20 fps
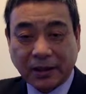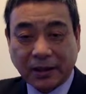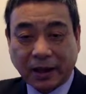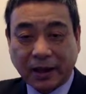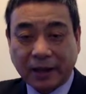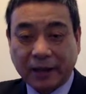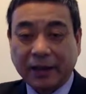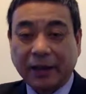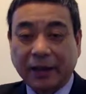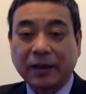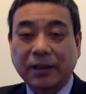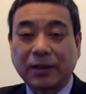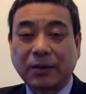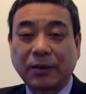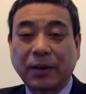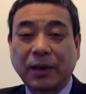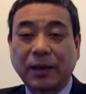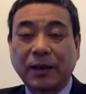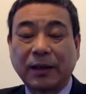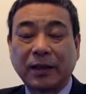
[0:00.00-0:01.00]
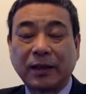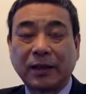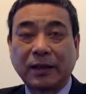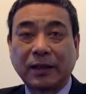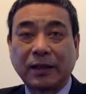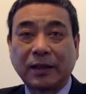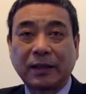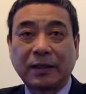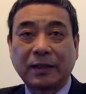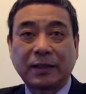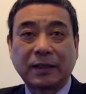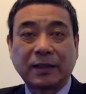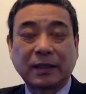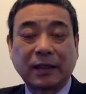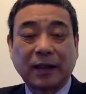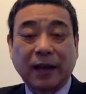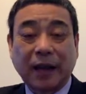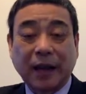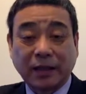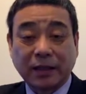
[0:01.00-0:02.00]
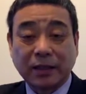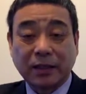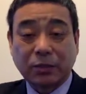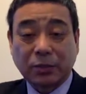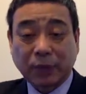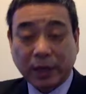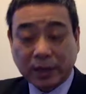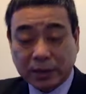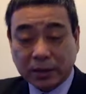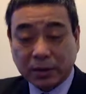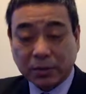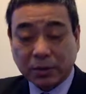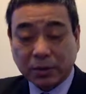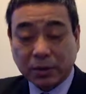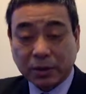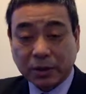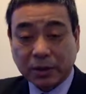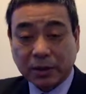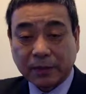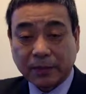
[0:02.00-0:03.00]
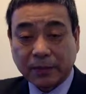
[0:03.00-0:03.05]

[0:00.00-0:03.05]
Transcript: and the other one is IT Strategy book.